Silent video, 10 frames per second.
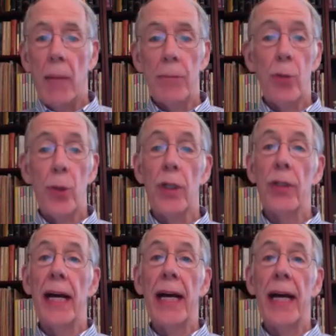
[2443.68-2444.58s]
Drill
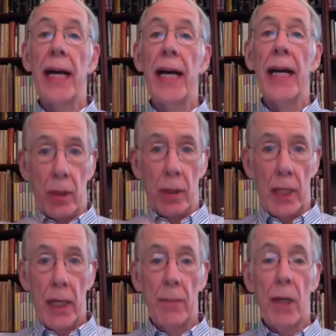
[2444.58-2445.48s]
down.
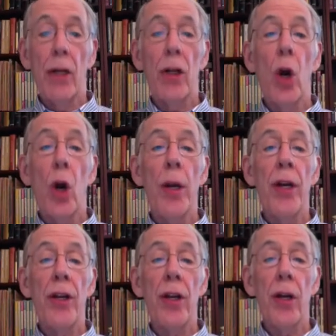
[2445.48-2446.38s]
Go
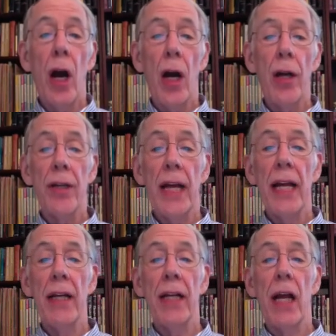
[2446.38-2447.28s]
into your heart
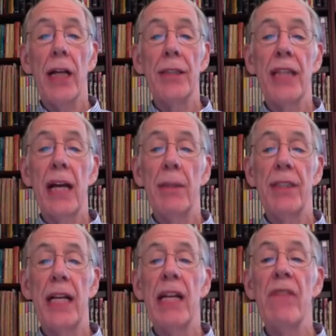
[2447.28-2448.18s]
and
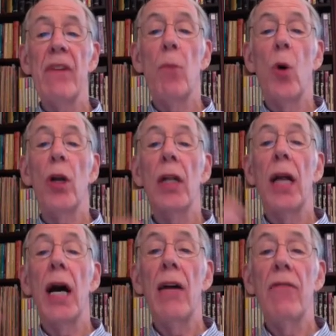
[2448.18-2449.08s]
send even more
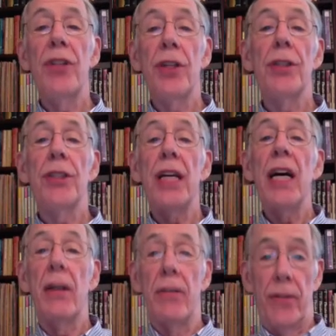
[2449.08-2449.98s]
love to
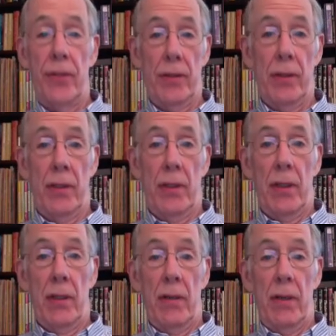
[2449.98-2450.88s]
yourself.
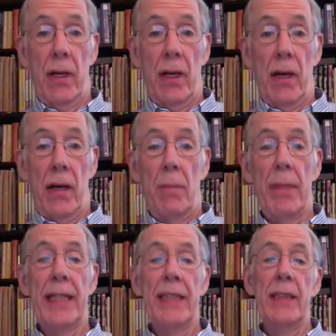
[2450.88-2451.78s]

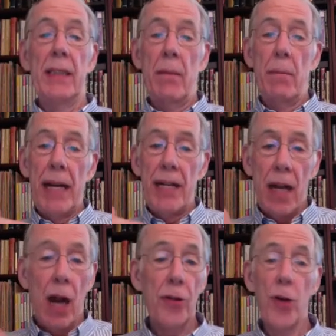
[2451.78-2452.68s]
Because
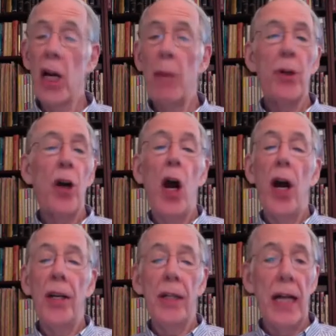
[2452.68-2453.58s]
turn up your
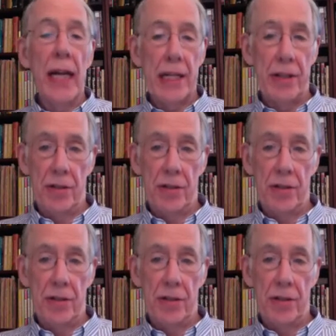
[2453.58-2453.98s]
heart light.